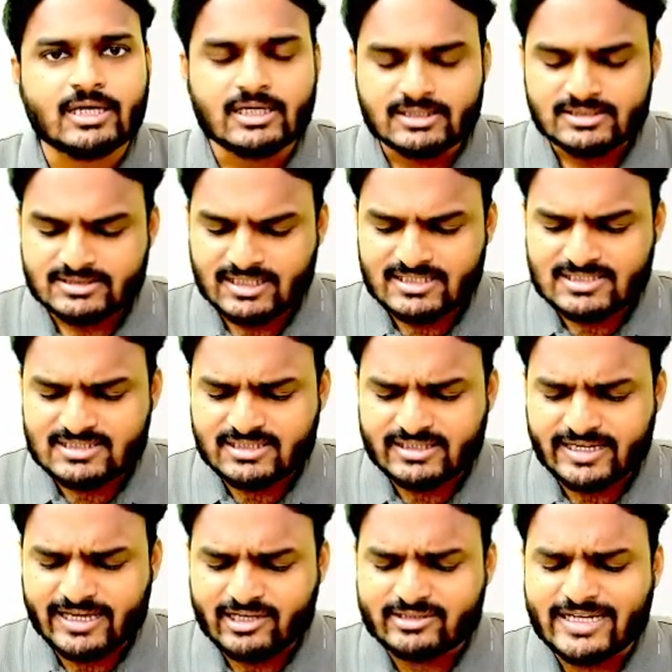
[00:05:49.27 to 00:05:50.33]
Just
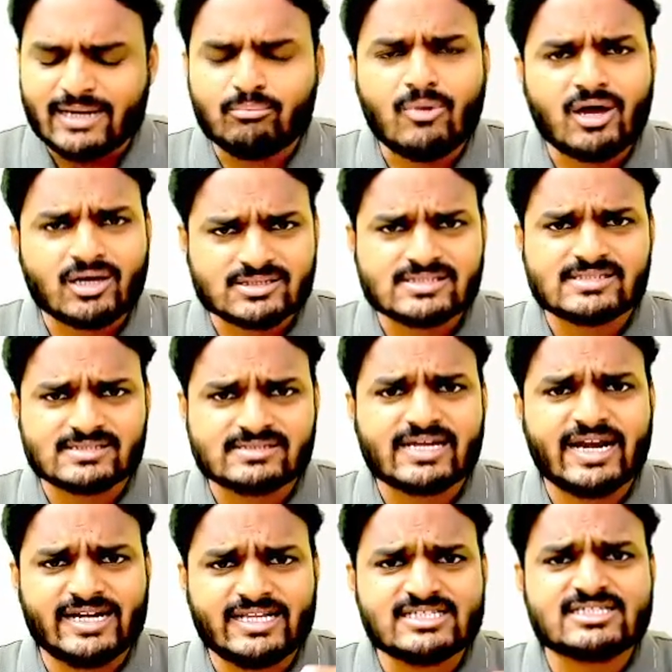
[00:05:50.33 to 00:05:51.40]
take 10 marks
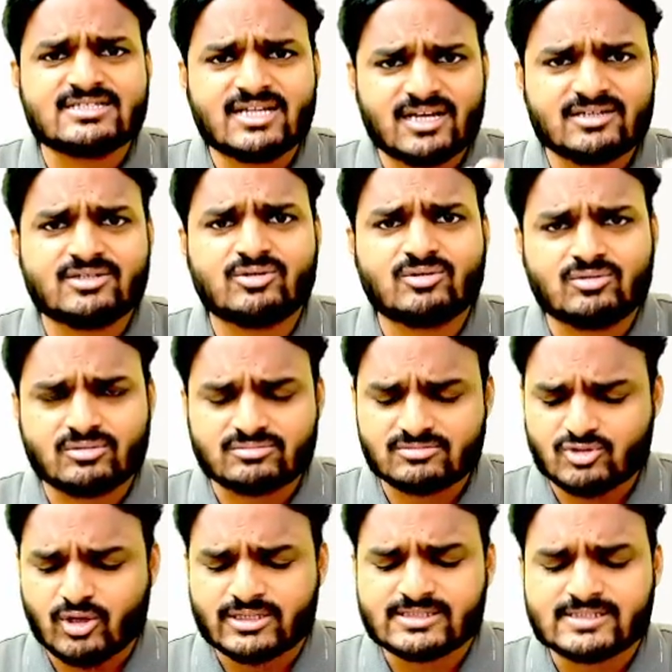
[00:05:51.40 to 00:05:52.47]
additional,
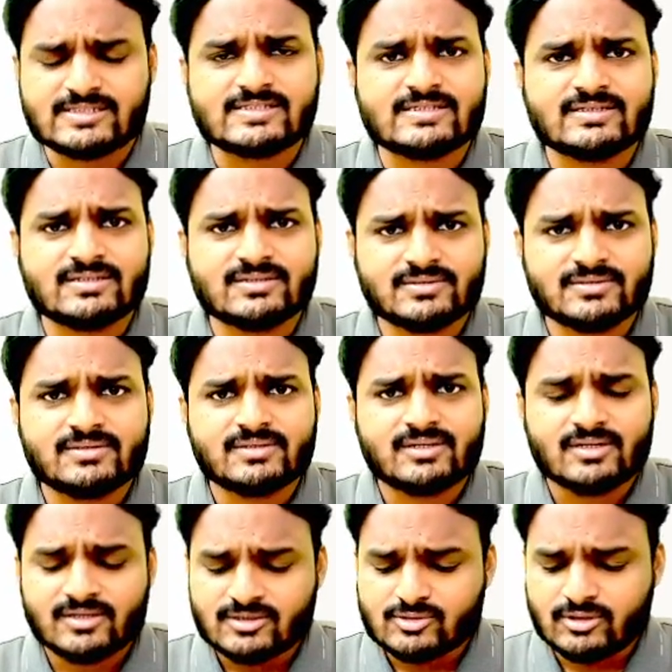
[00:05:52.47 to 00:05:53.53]
choice.
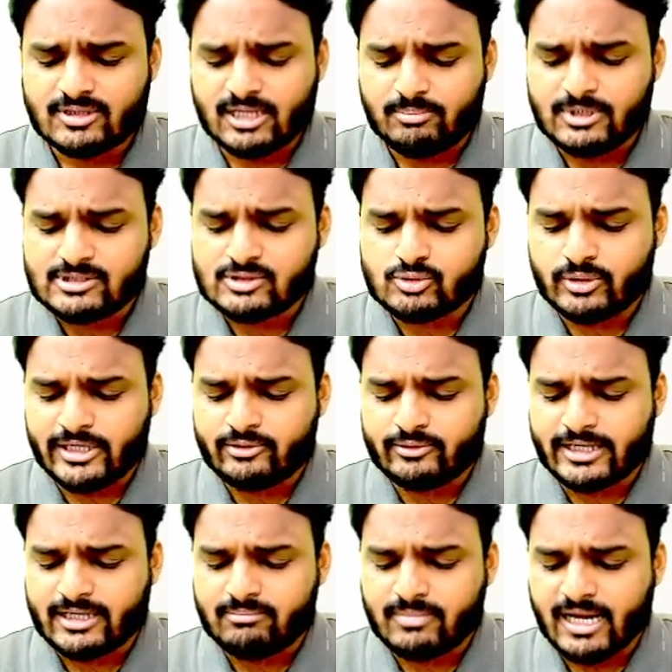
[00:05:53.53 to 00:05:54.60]
So that means you need to
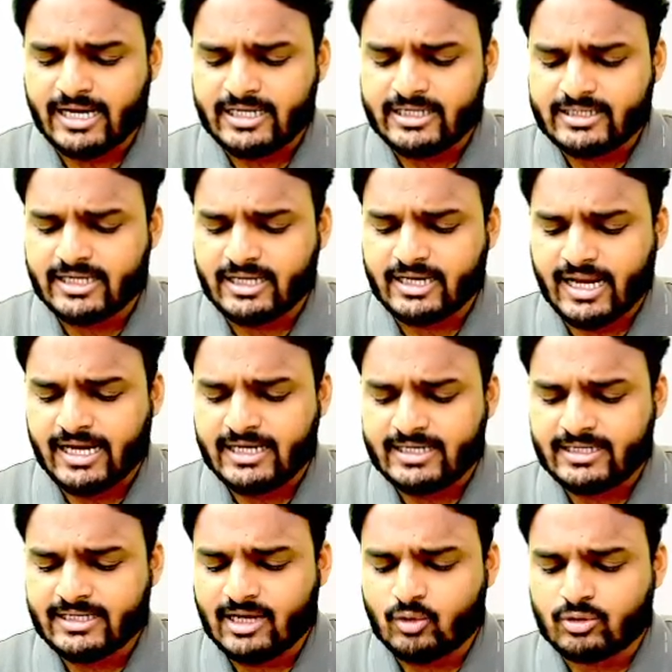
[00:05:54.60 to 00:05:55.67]
attempt
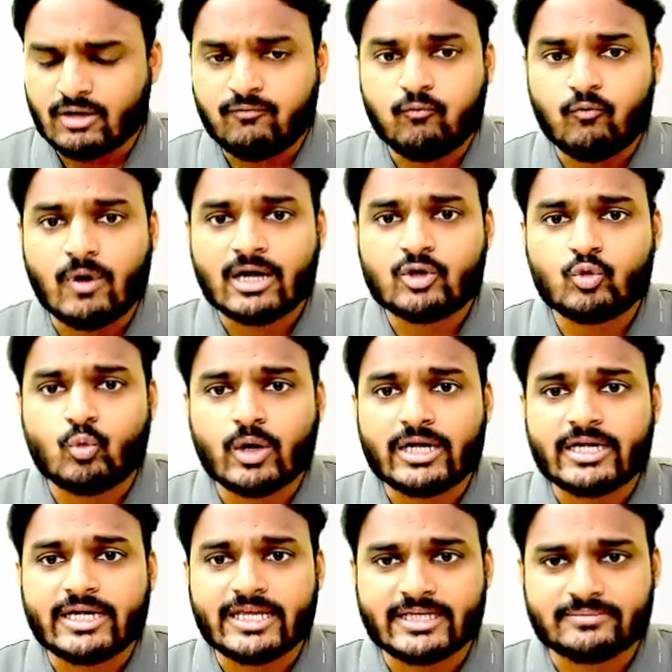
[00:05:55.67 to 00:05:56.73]
90 out of
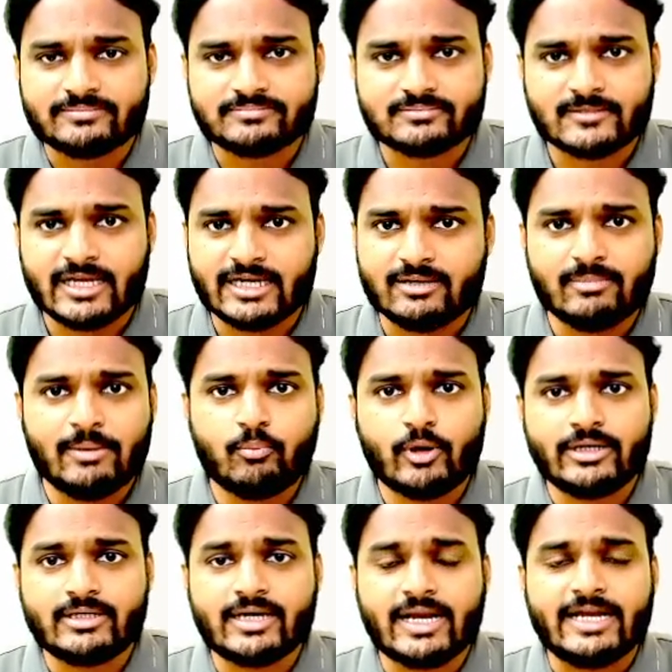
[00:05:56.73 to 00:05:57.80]
120. Getting my
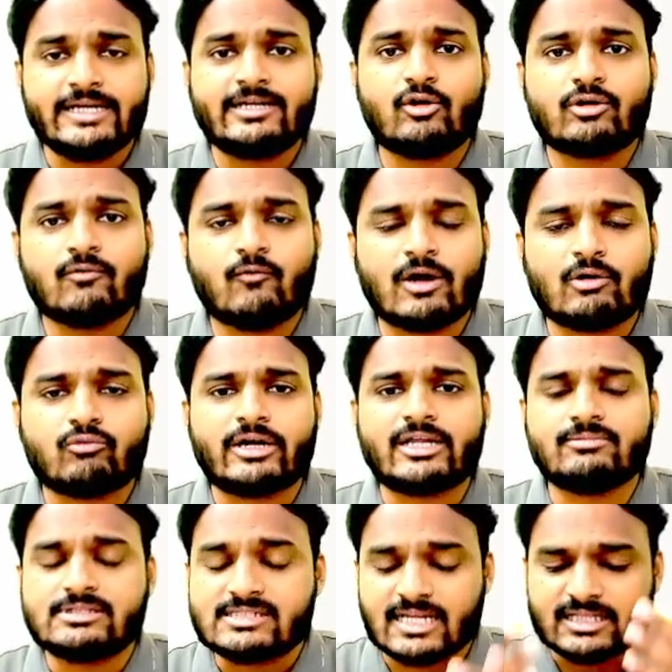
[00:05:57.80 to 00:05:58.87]
point? 90 out of 120
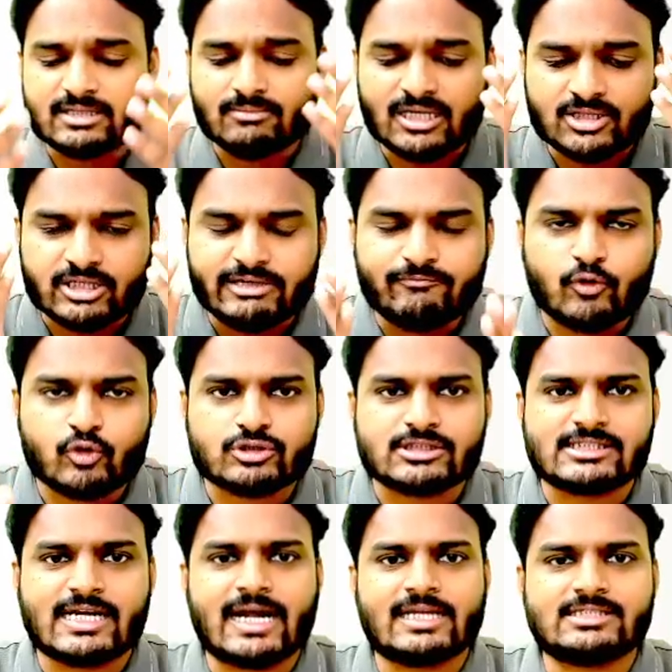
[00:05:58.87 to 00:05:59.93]
is nothing but 3/4
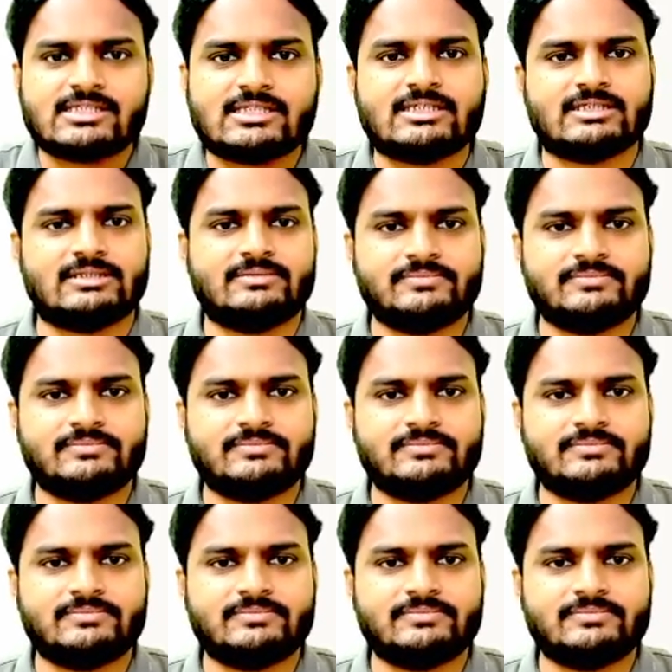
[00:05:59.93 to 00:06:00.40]
strategy.